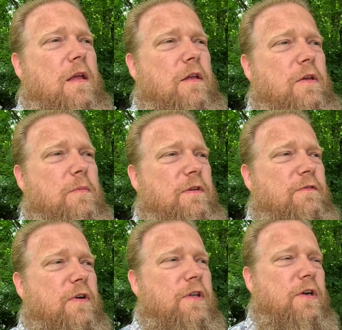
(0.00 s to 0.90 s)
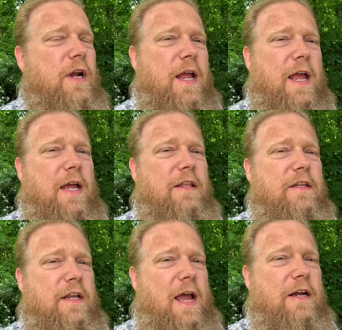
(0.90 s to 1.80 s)
you'd be further ahead
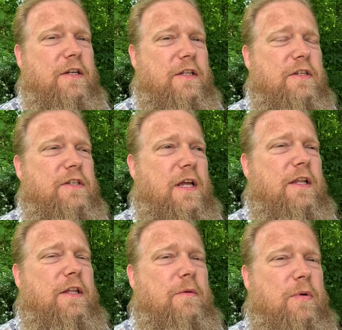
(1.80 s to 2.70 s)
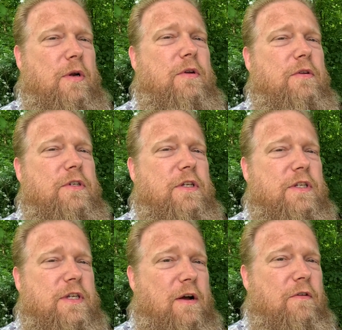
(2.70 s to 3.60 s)
than actually selling the produce
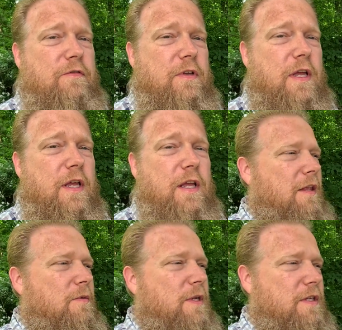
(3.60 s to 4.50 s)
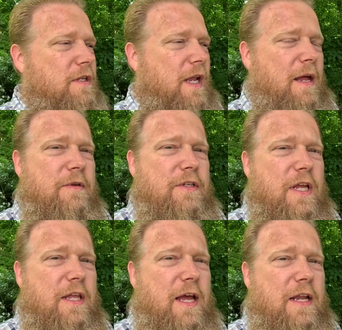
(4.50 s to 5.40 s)
itself. And the reason that I would
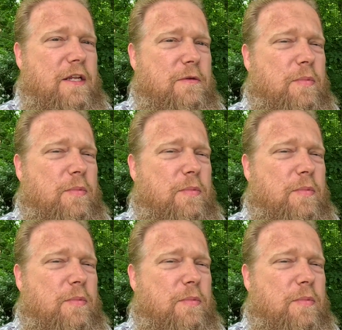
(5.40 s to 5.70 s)
say that is